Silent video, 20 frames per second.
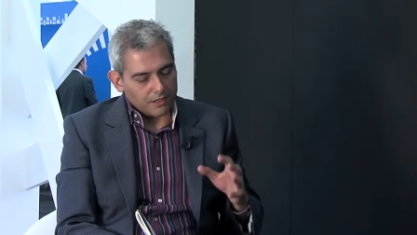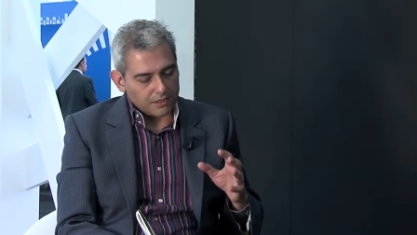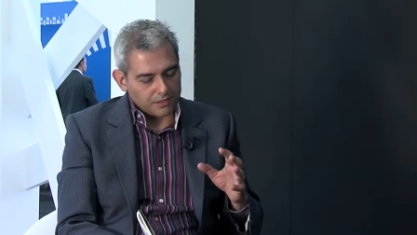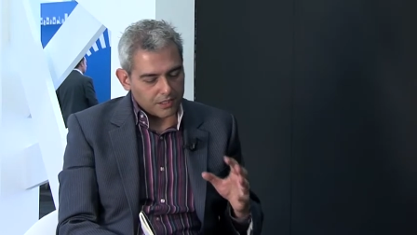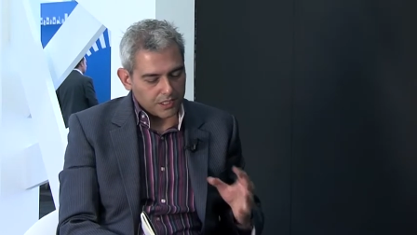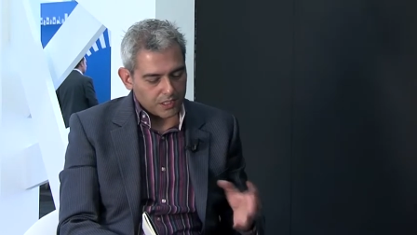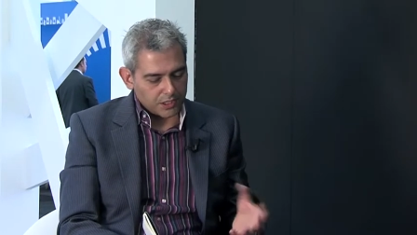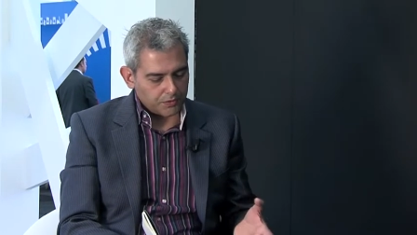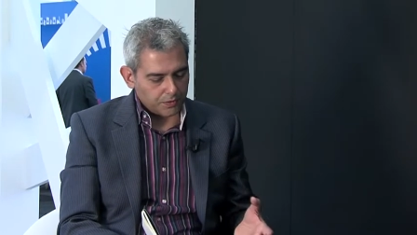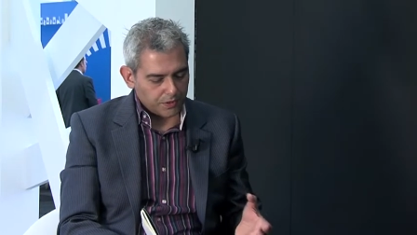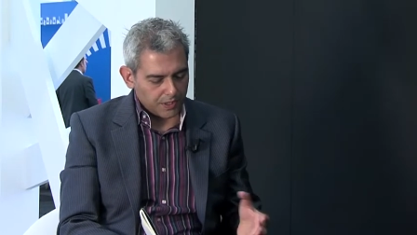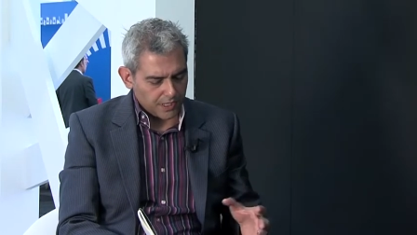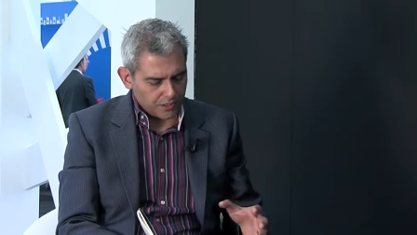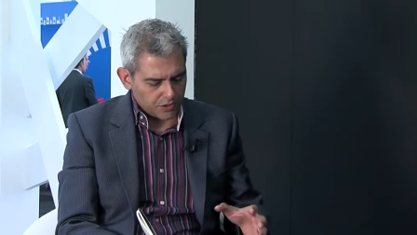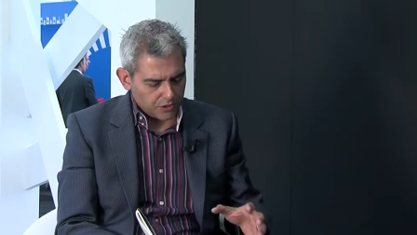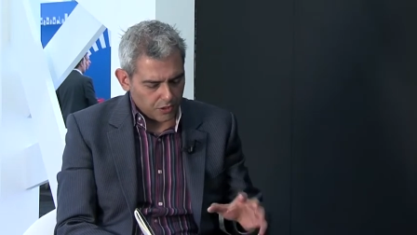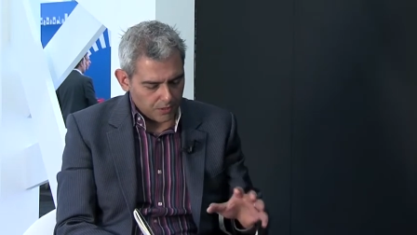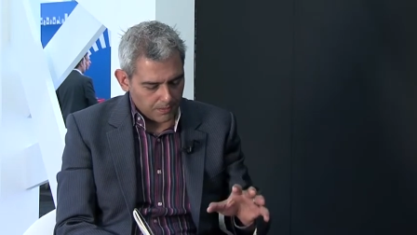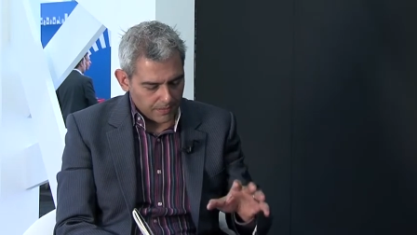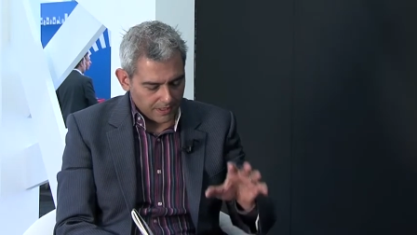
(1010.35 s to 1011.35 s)
Thanks for that,
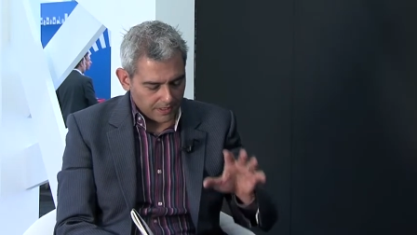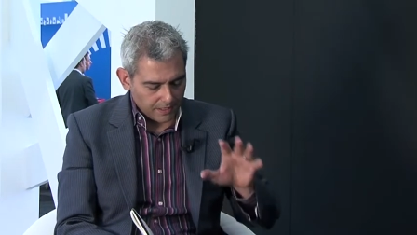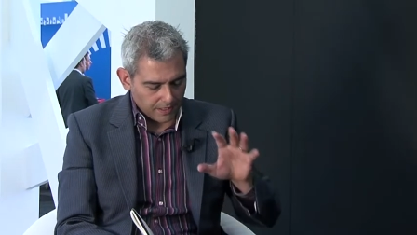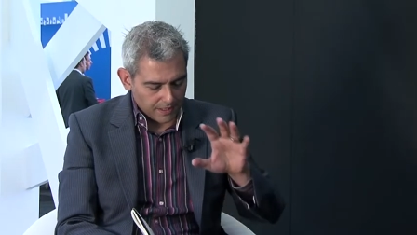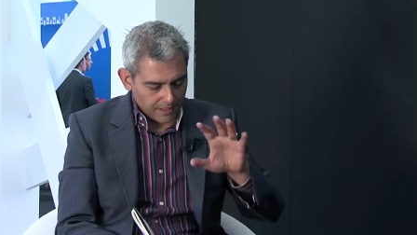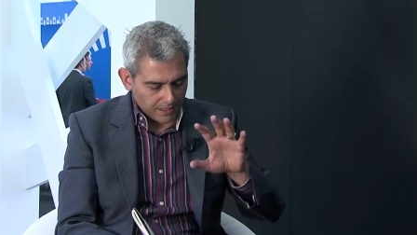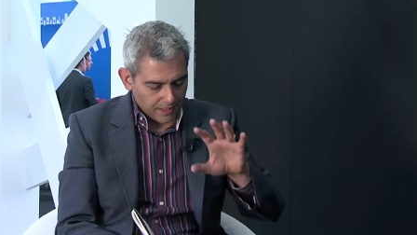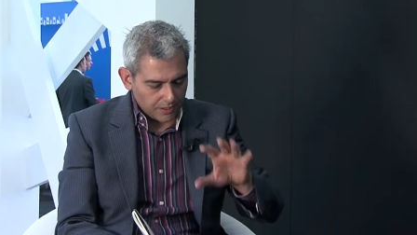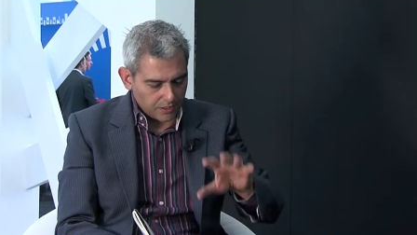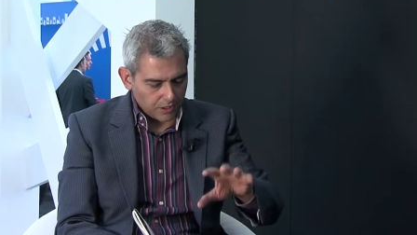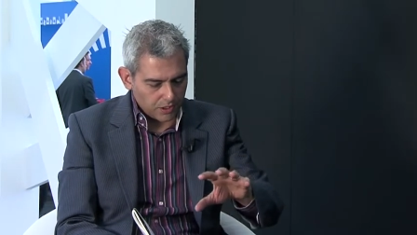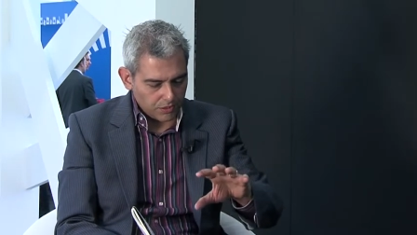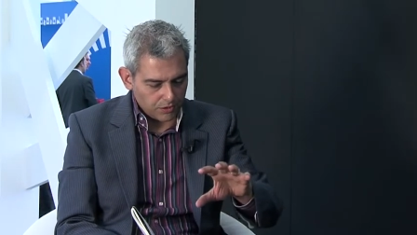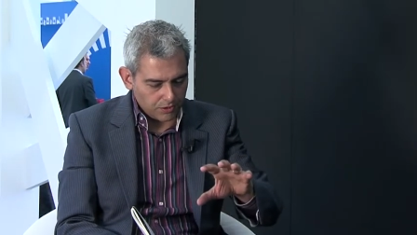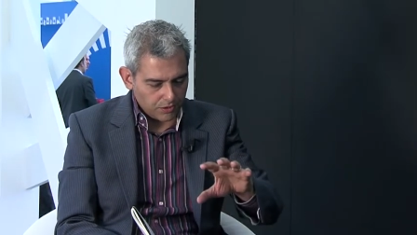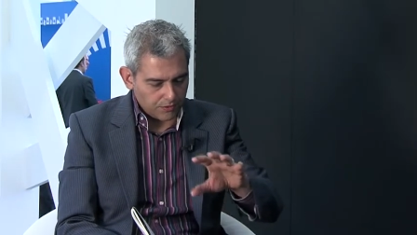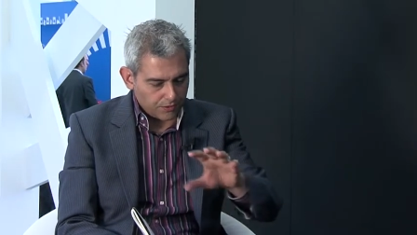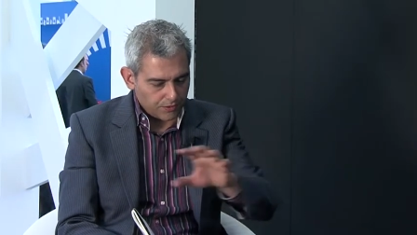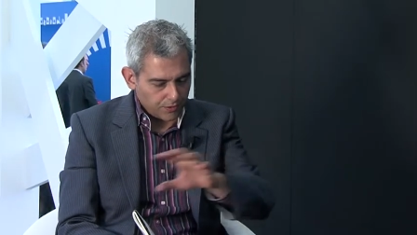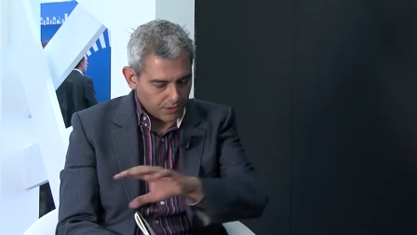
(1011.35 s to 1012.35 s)
Tom. And I know
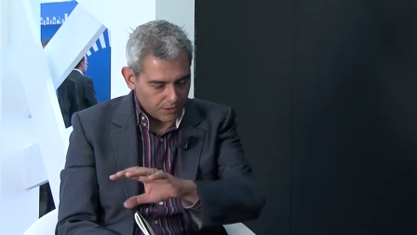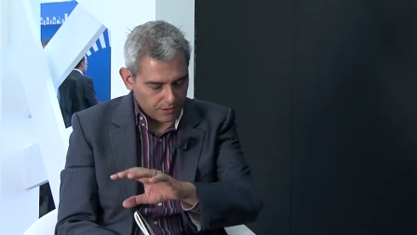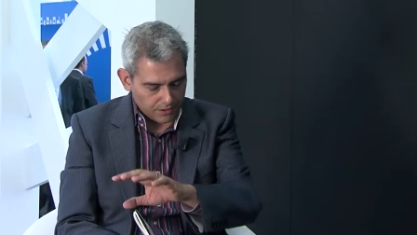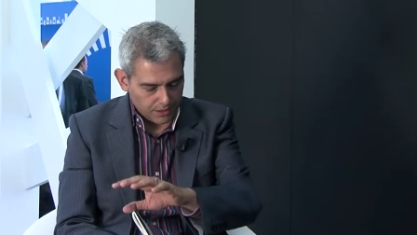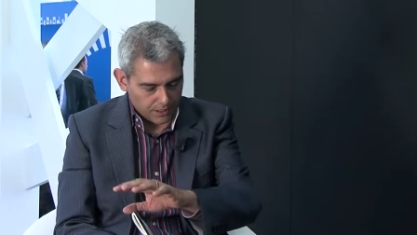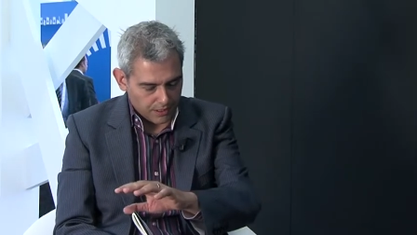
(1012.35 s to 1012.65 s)
you've got